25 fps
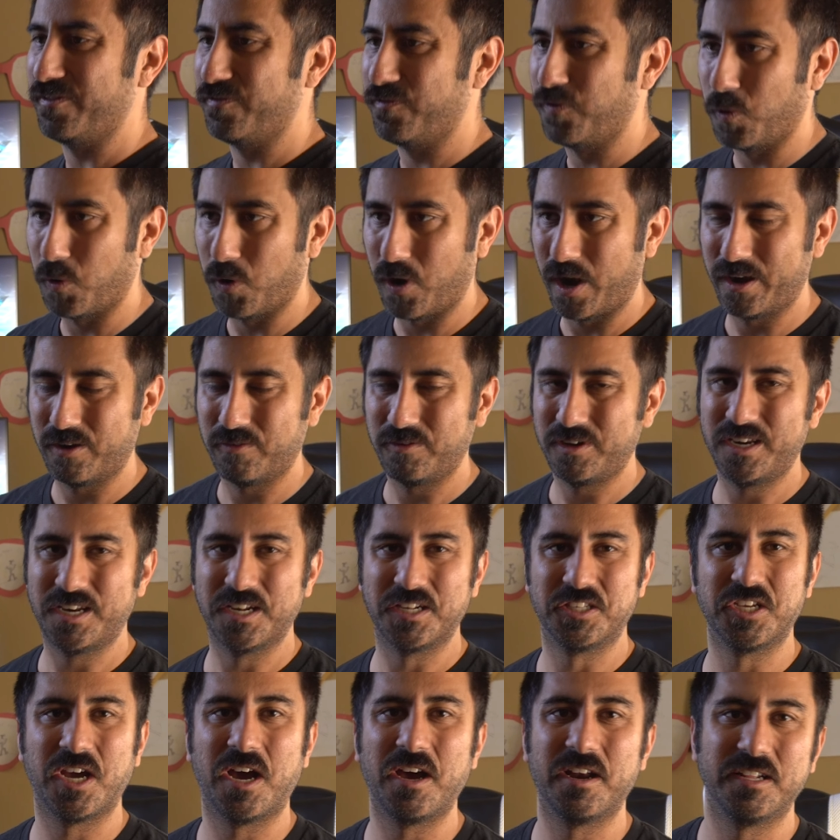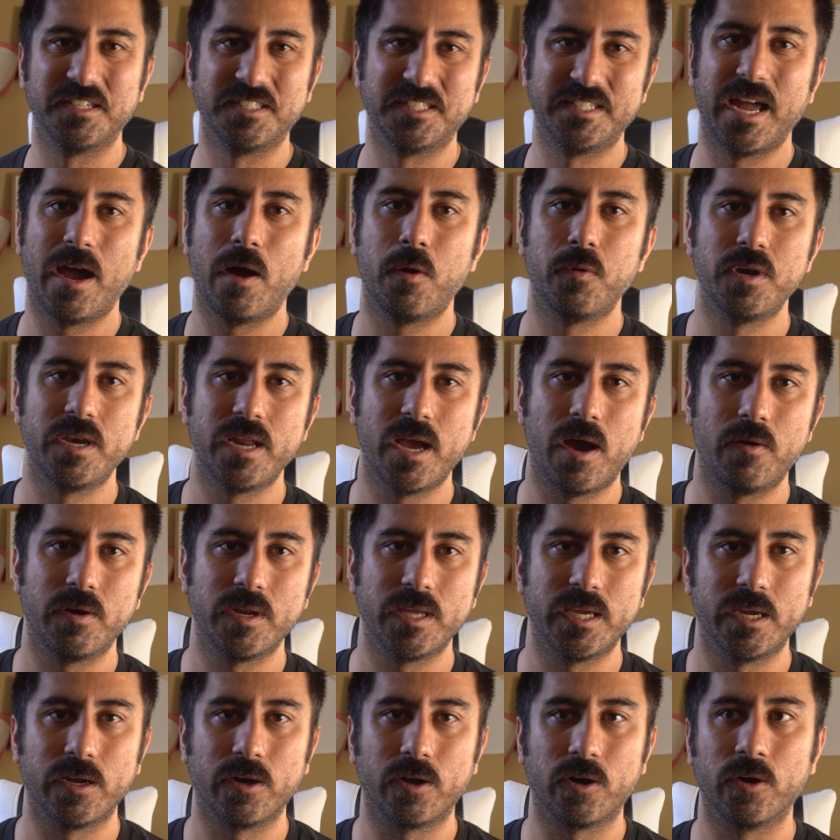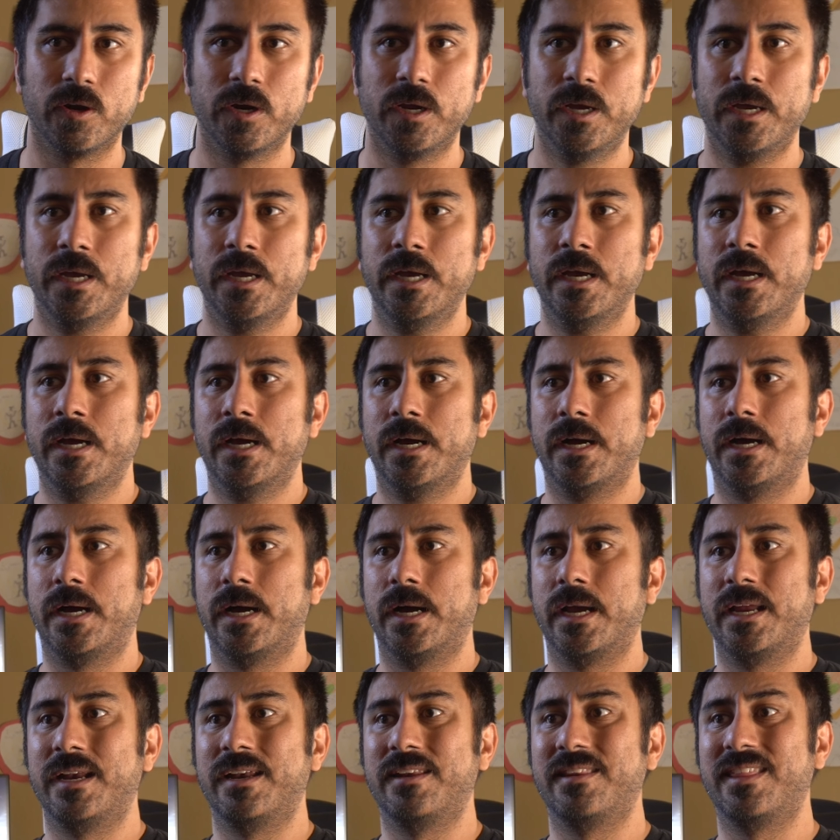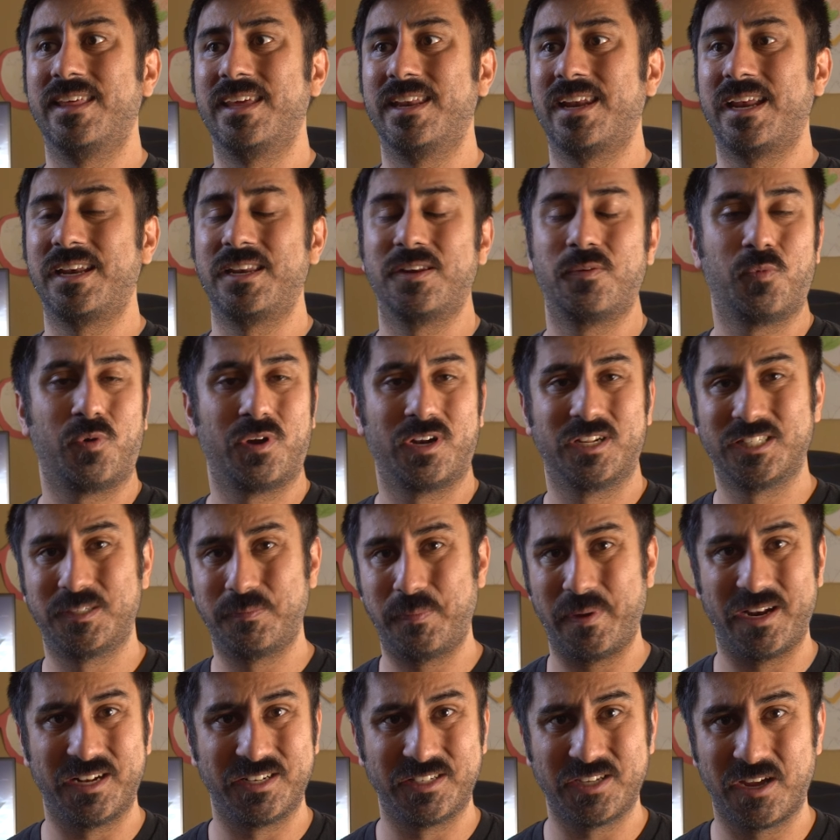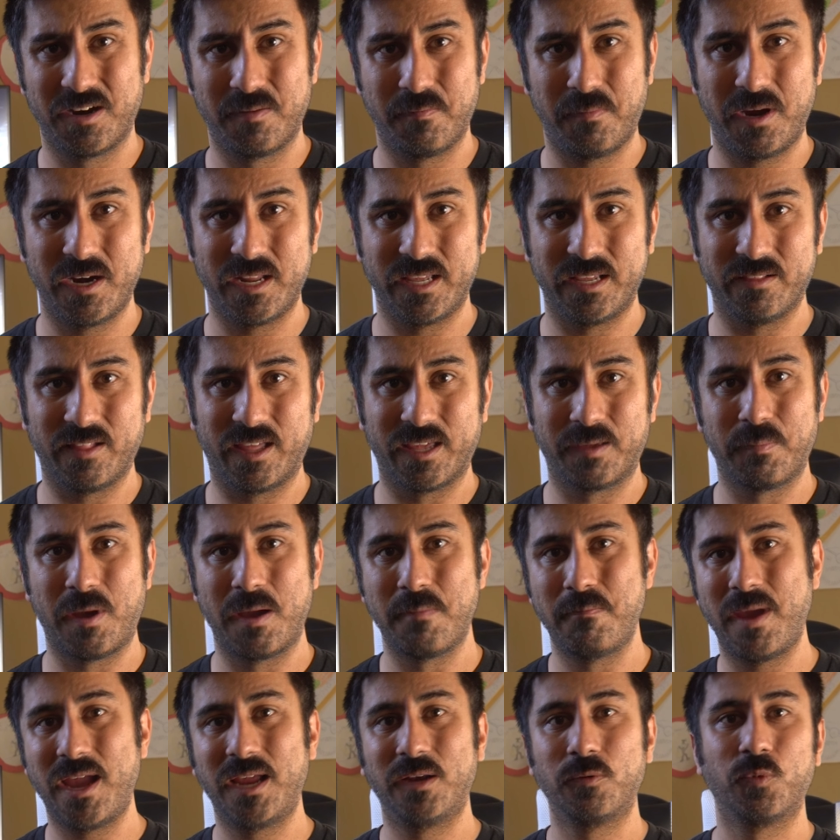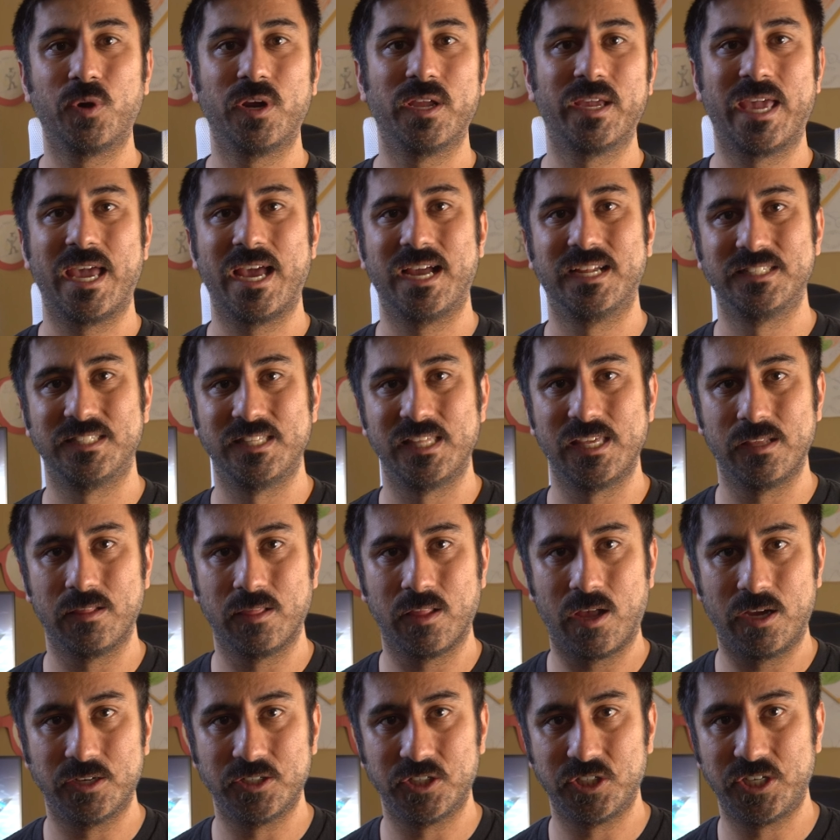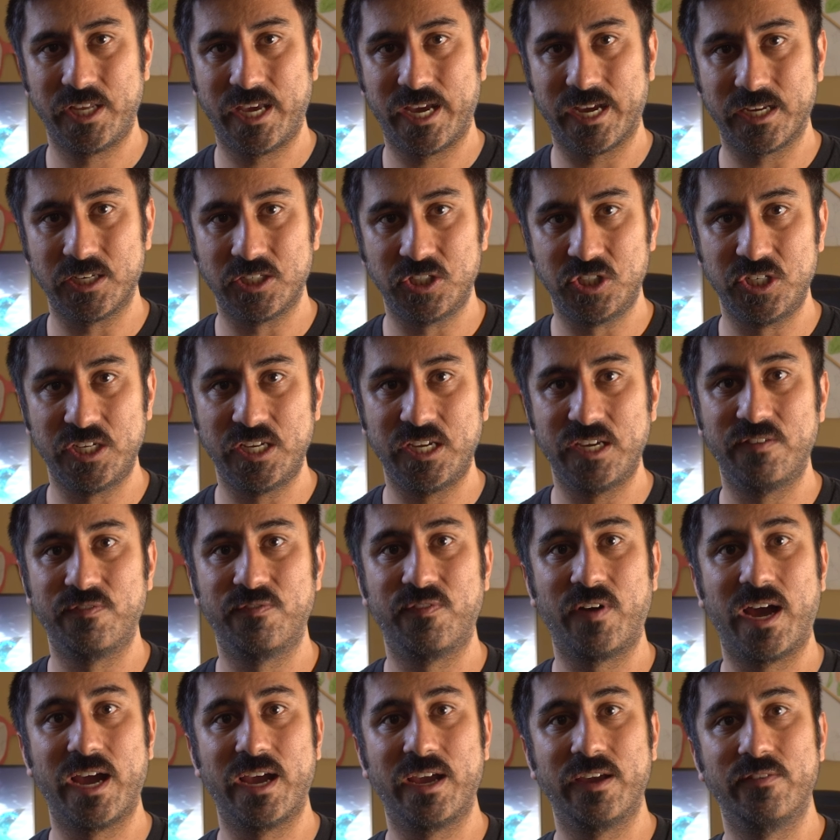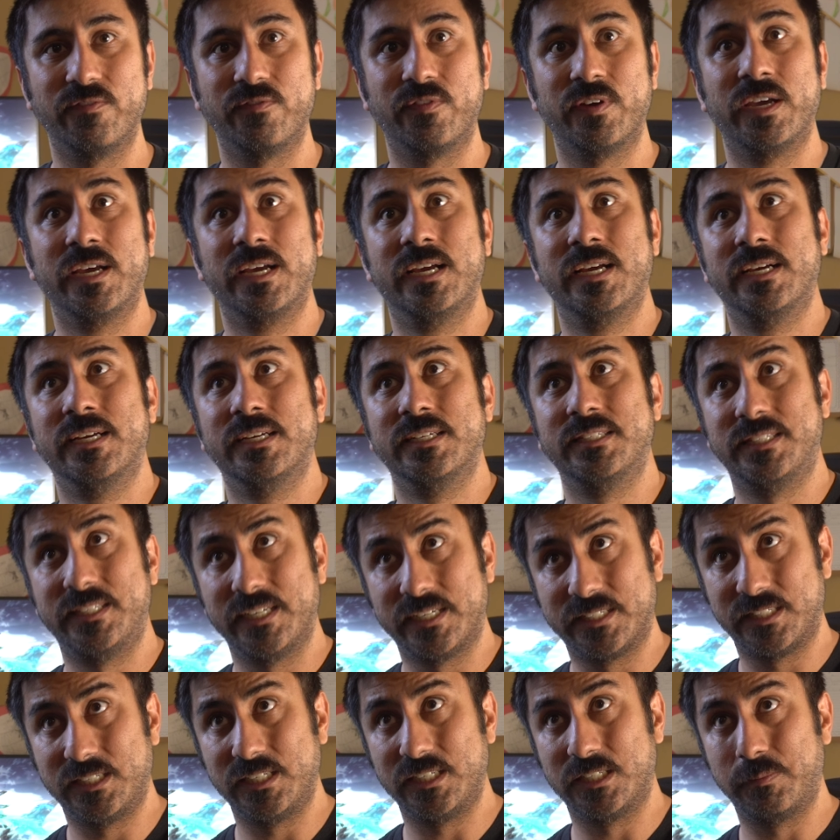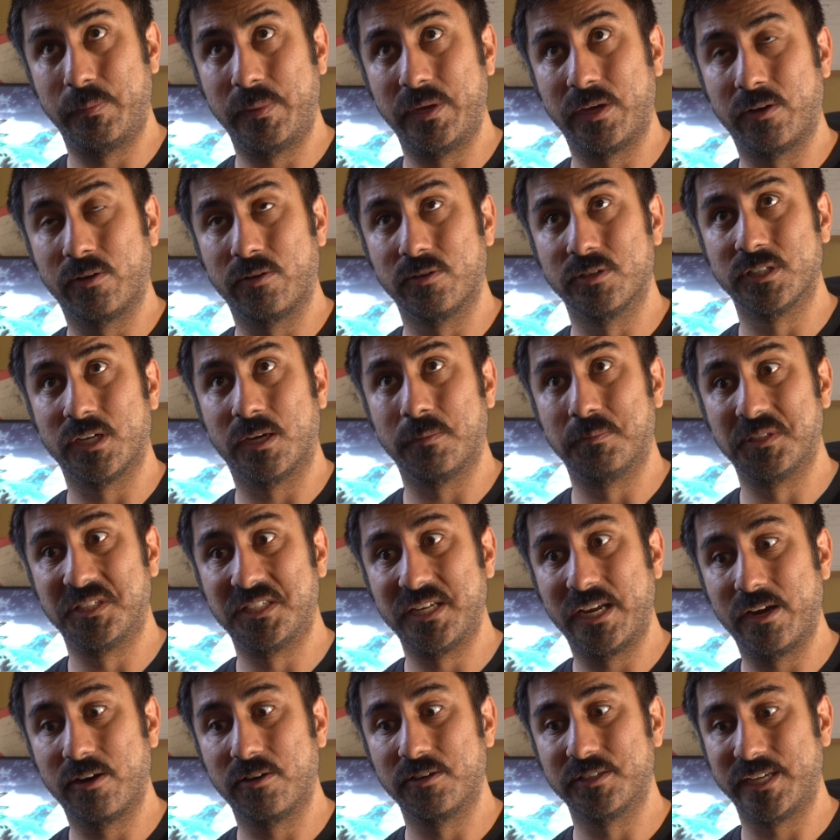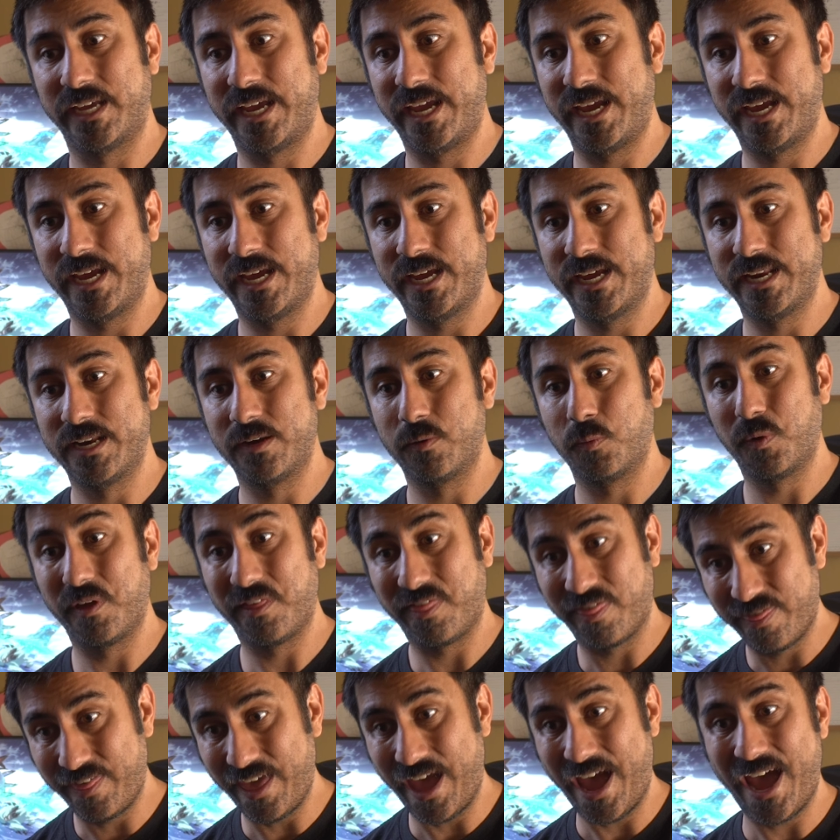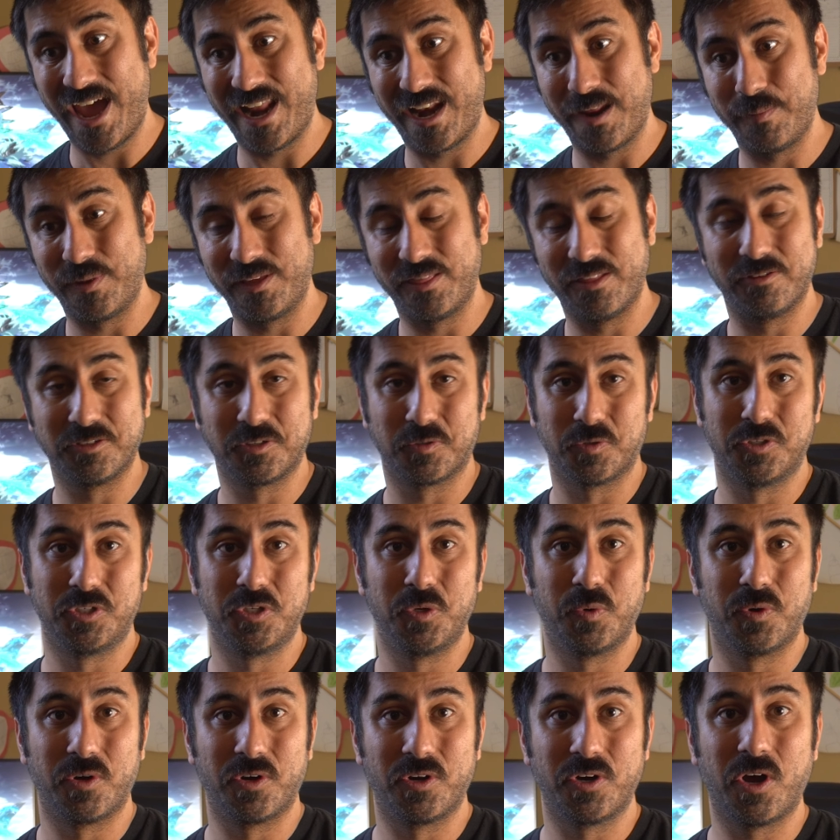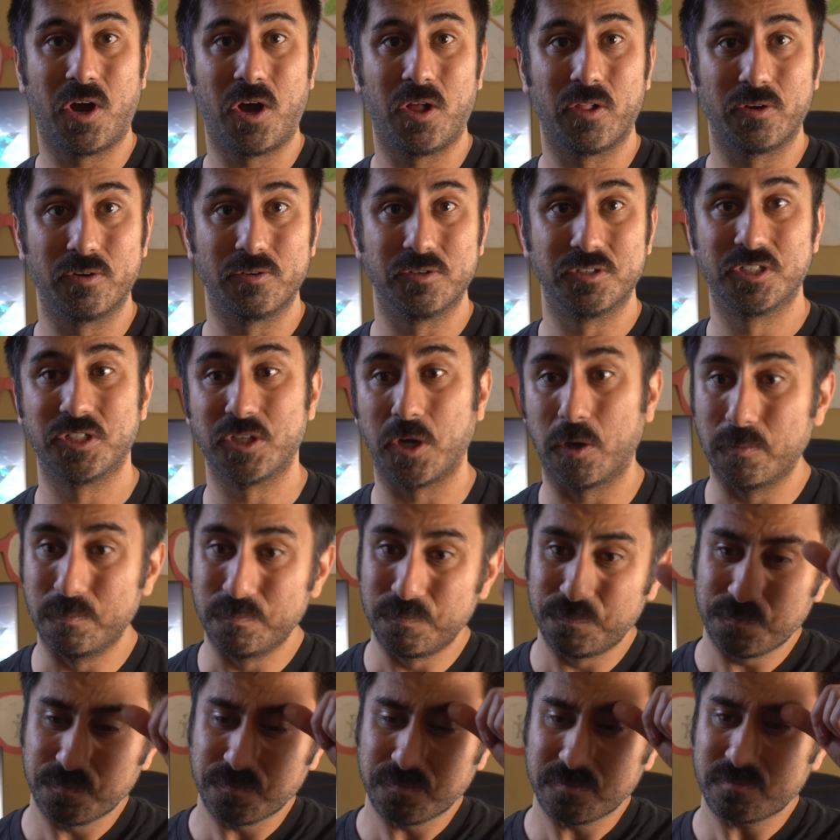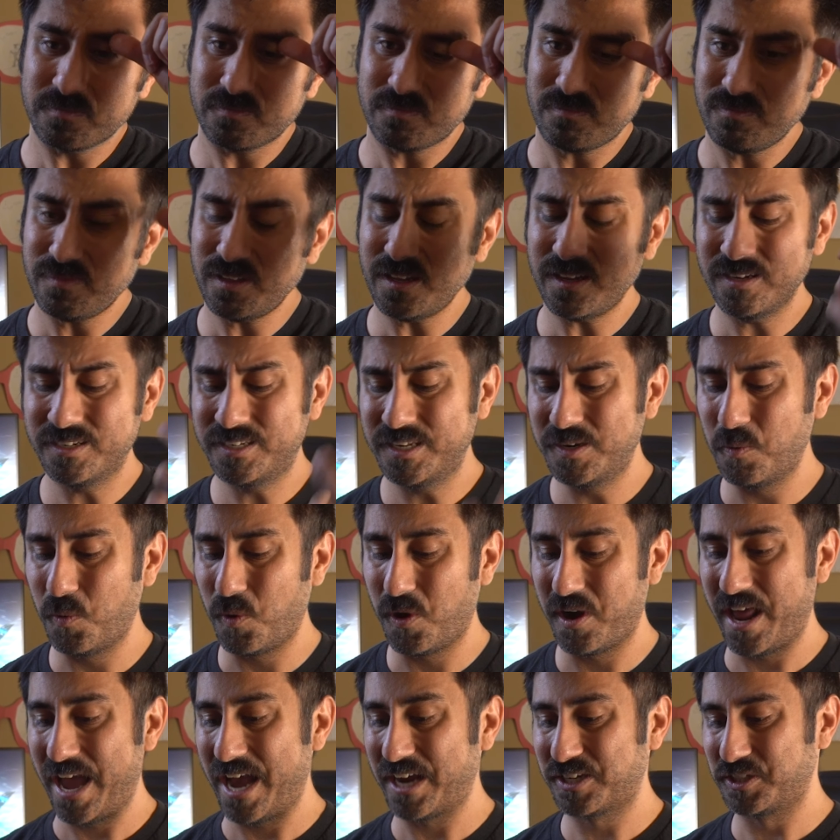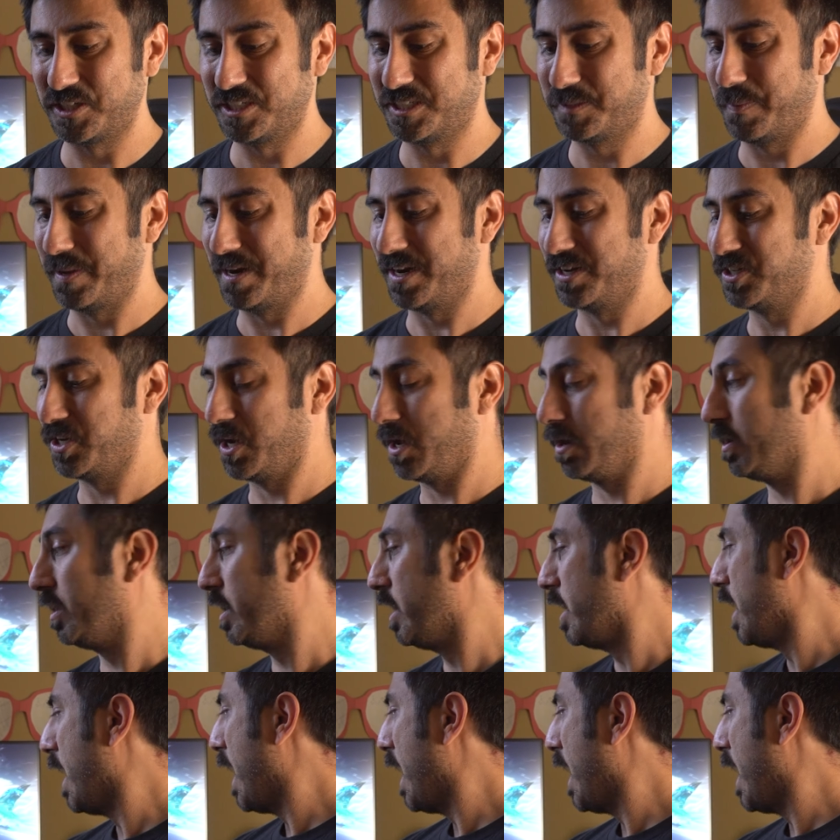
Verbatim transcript: it for. I don't need a ton of sound down here and then I didn't want to spend a ton of money. Like my main rig has the Logitech G5 60 speakers upstairs. And with that, I mean, those were $200. So didn't want to actually spend a ton.